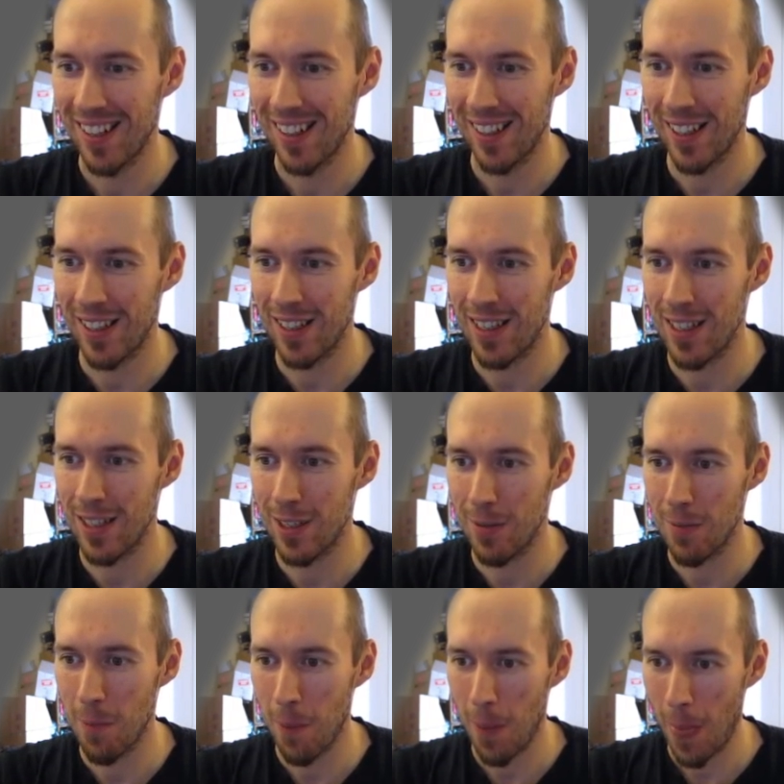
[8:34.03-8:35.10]
Like this.
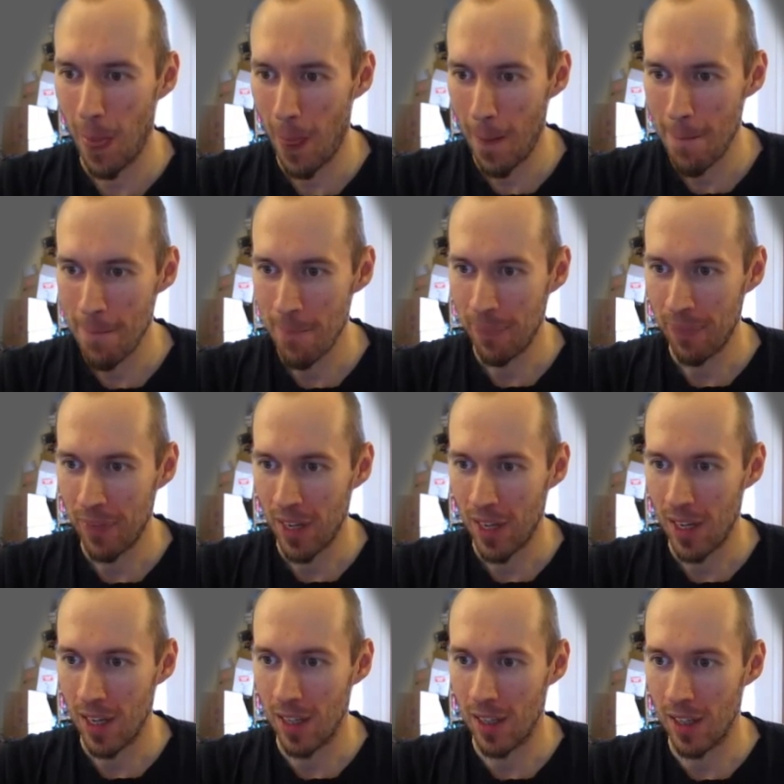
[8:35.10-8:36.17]

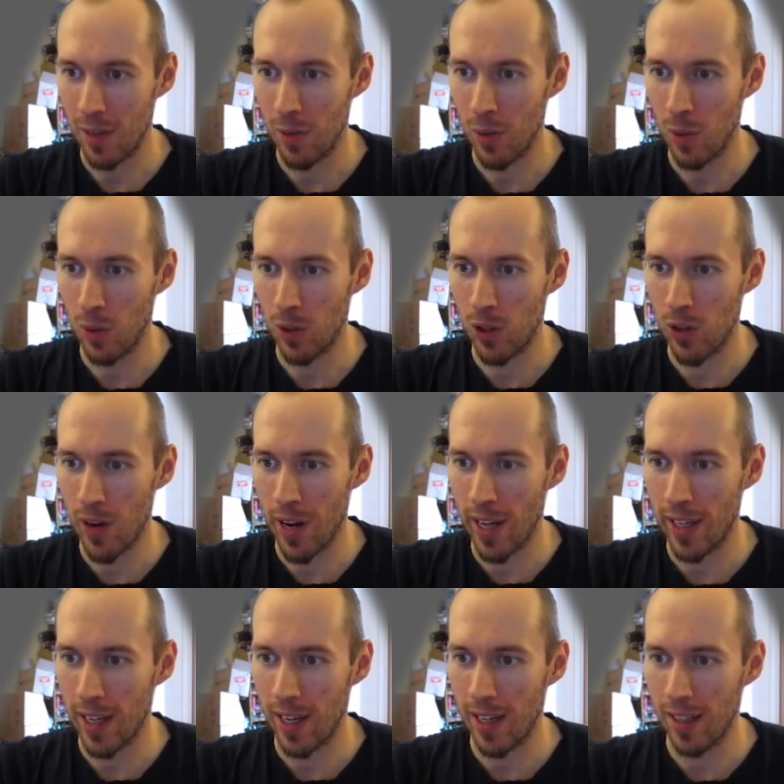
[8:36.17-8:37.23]
And then we will
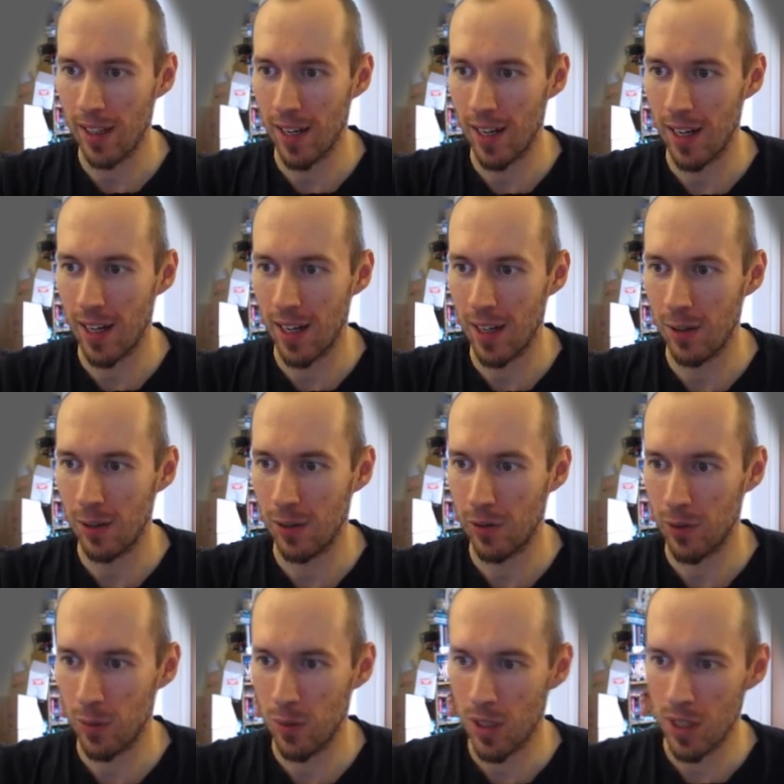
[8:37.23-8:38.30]
drag out
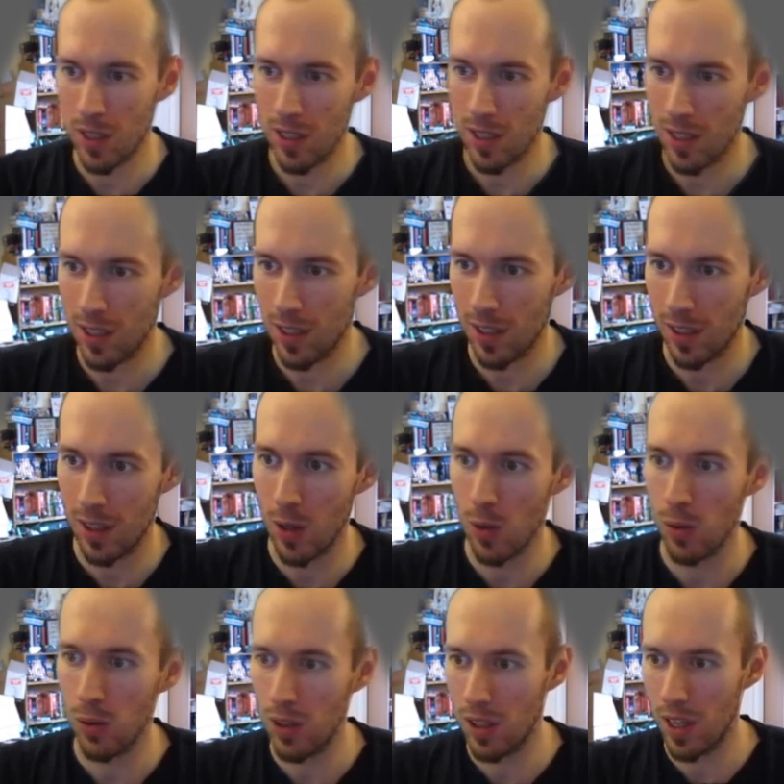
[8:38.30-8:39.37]
from this
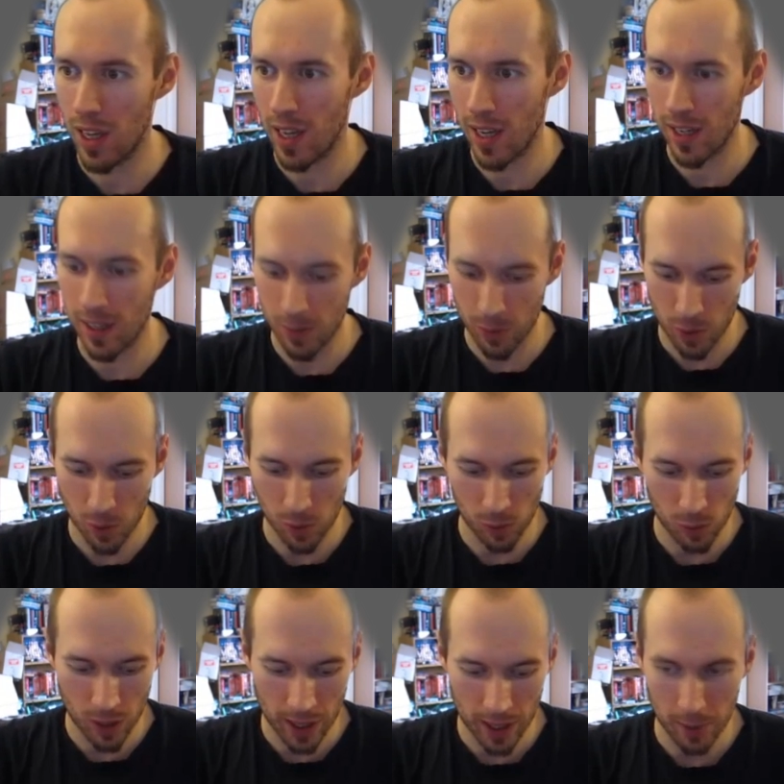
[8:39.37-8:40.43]
node and we will
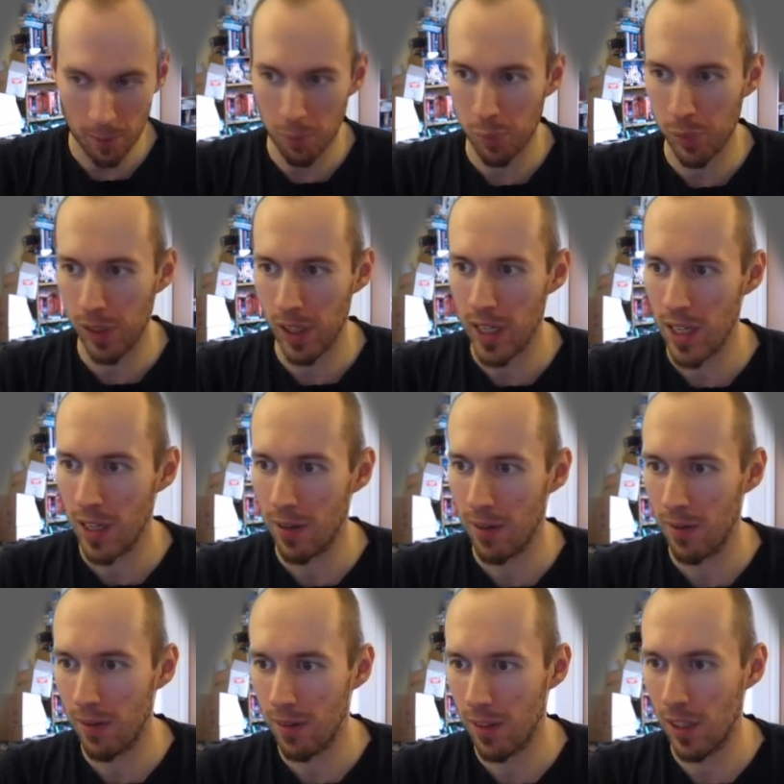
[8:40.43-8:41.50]
write play
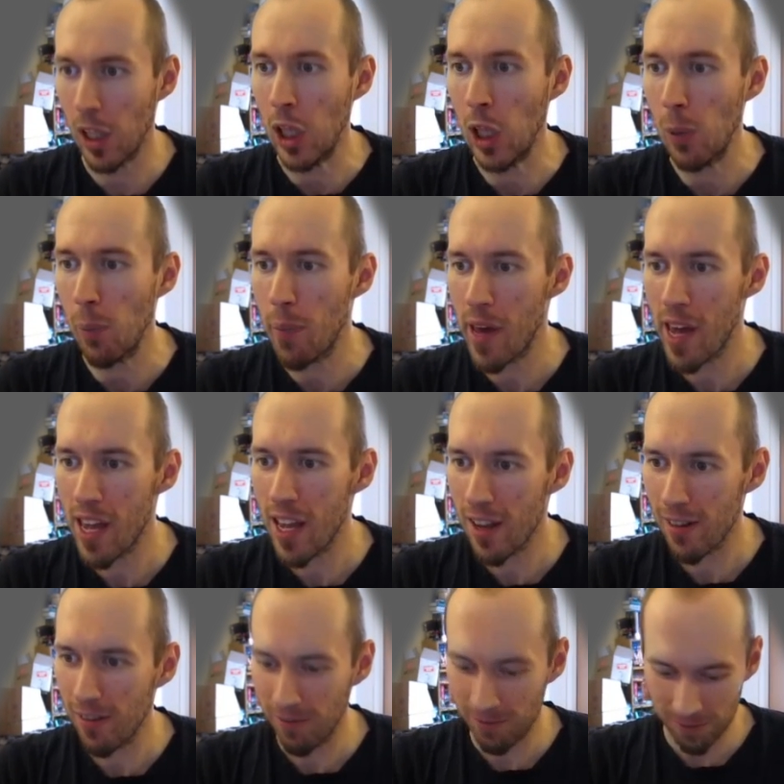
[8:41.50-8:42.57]

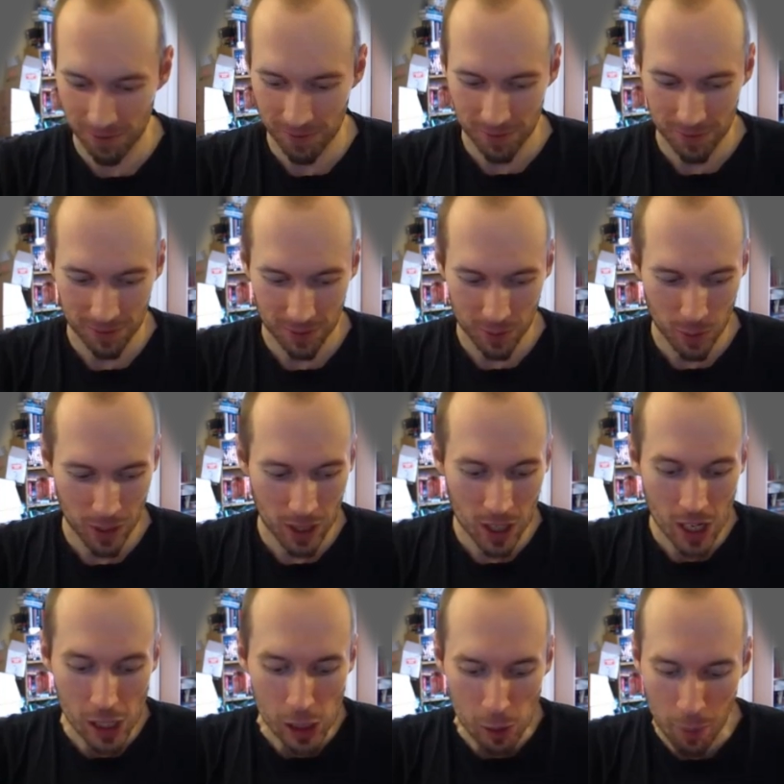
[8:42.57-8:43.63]
We're
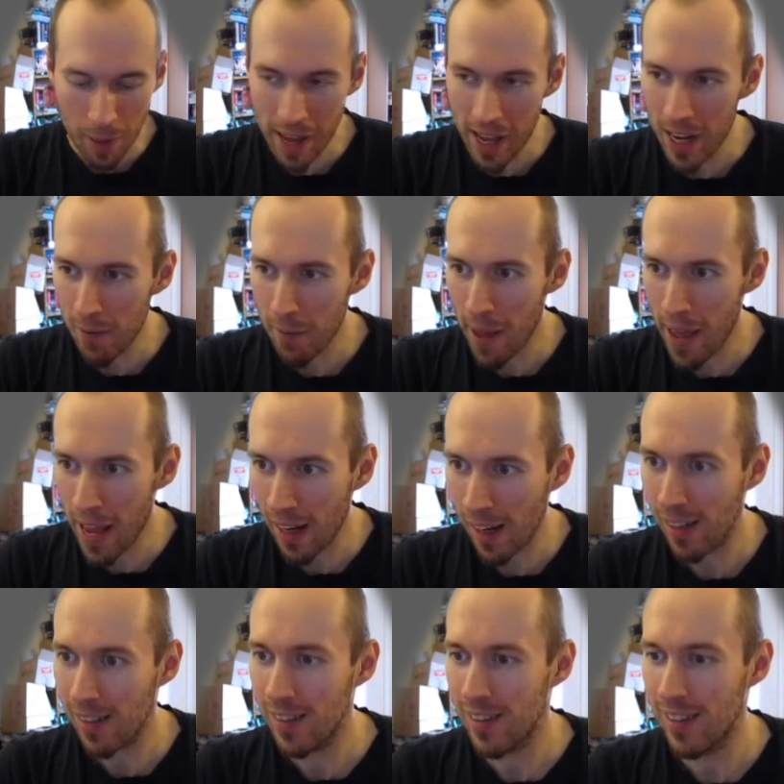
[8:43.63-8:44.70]
gonna oopay it, man.
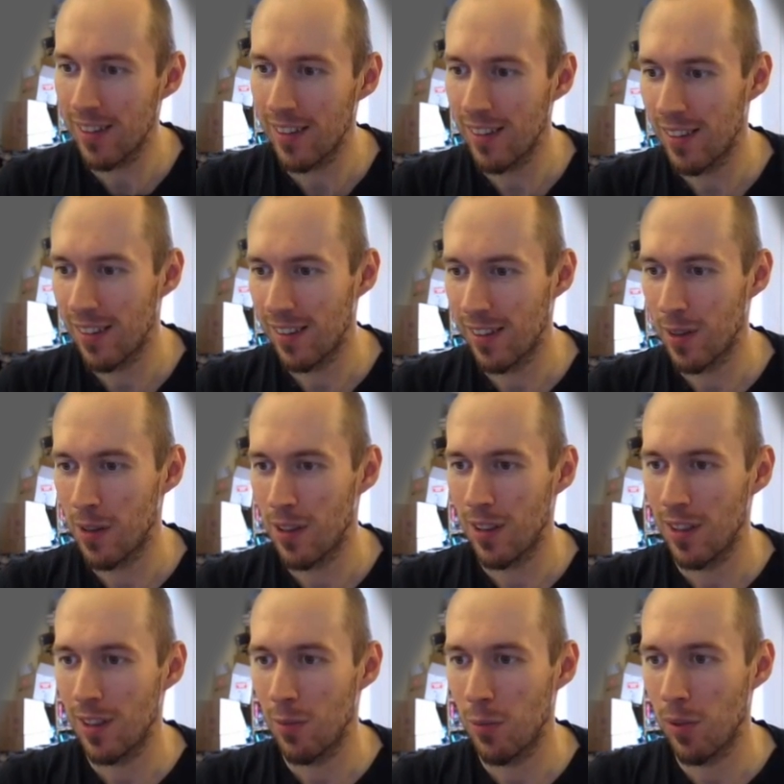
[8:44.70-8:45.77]

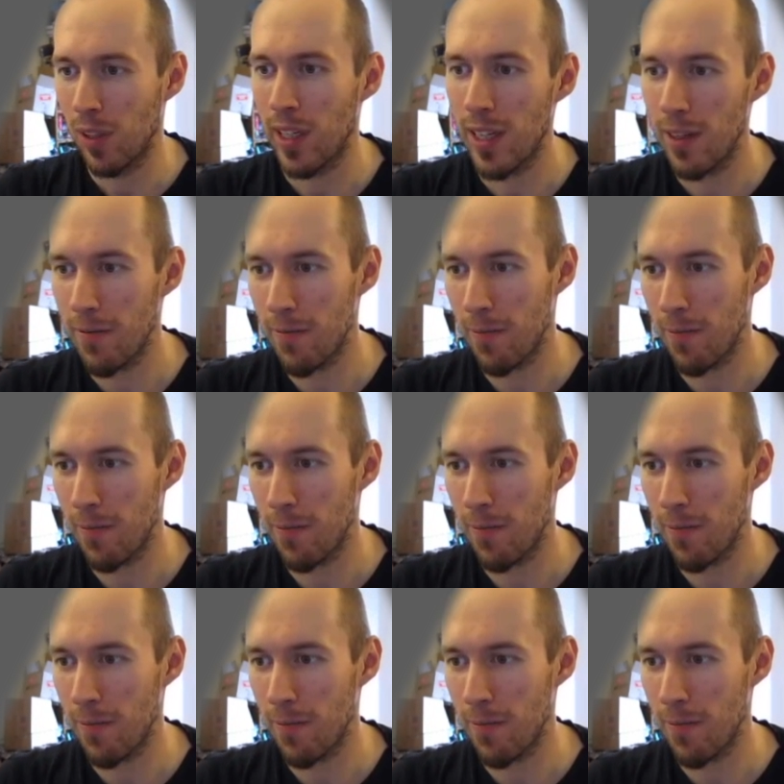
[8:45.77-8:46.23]
Play.